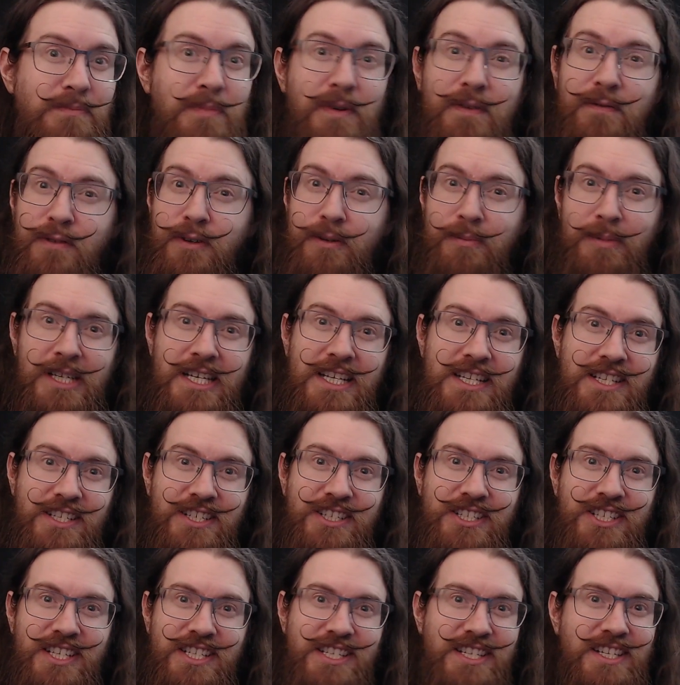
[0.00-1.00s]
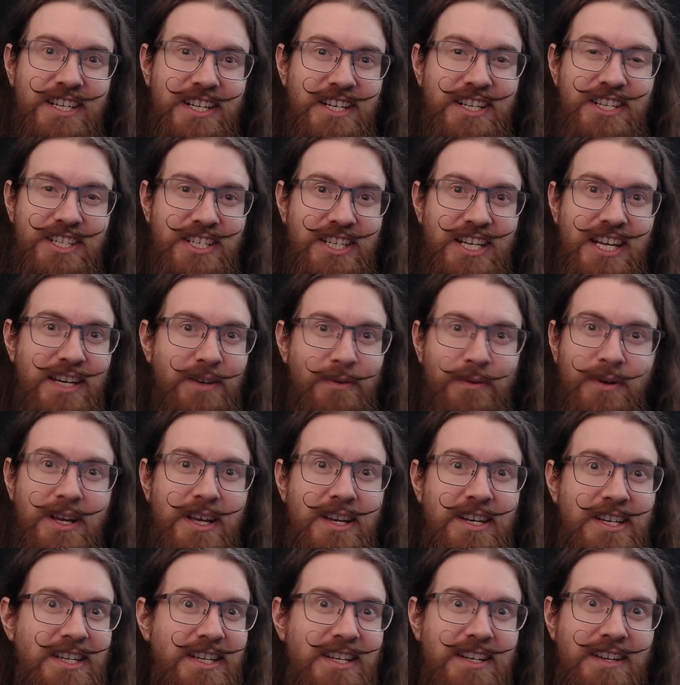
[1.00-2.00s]
but Fublaz suggested I just take what I
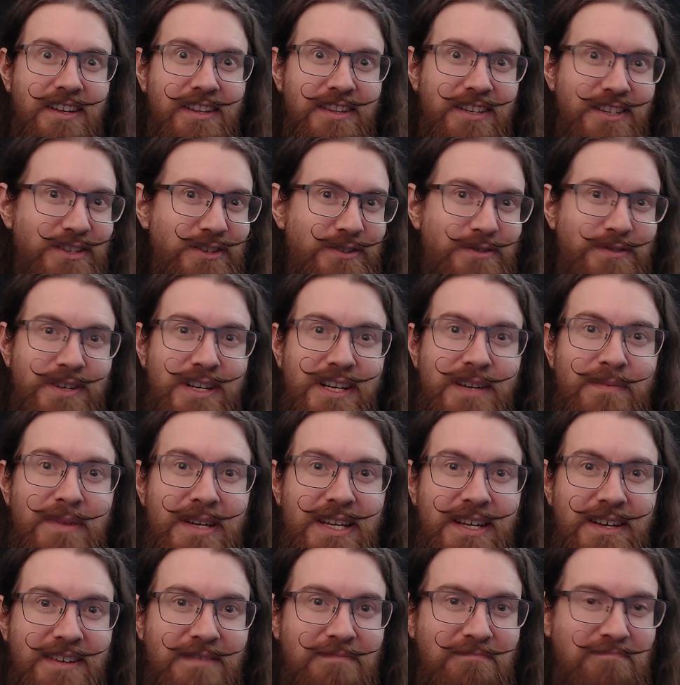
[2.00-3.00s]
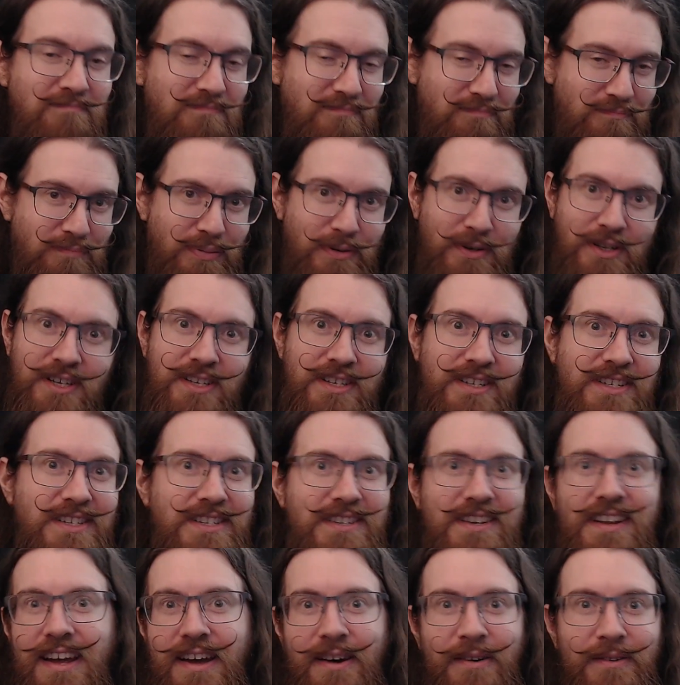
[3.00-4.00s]
did on the stream and put it
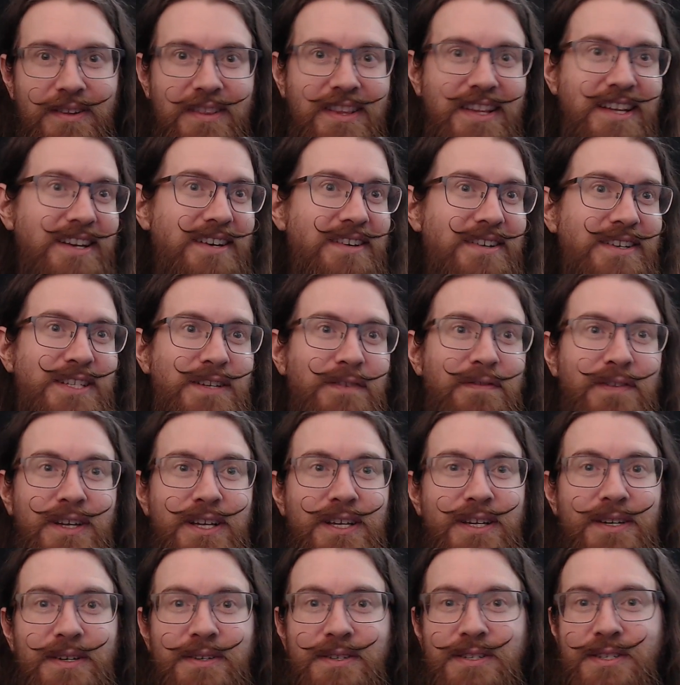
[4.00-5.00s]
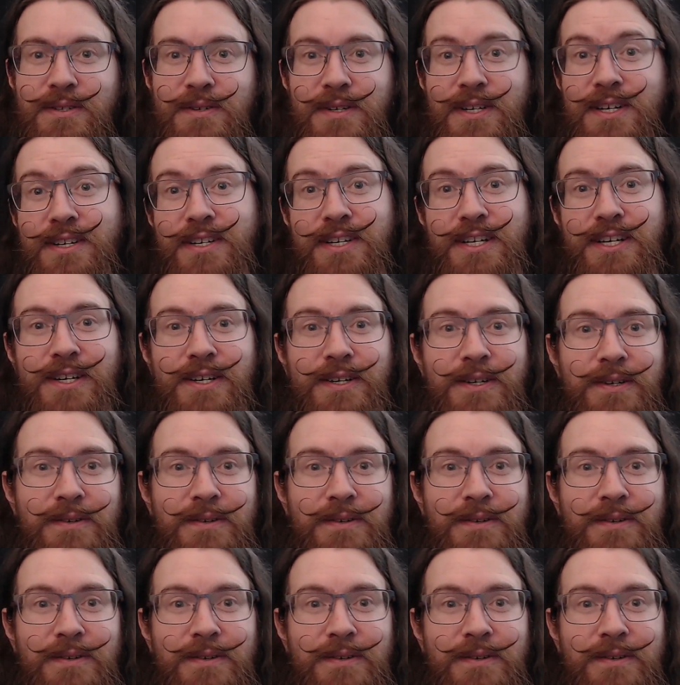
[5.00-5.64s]
out there as a video, so here you go.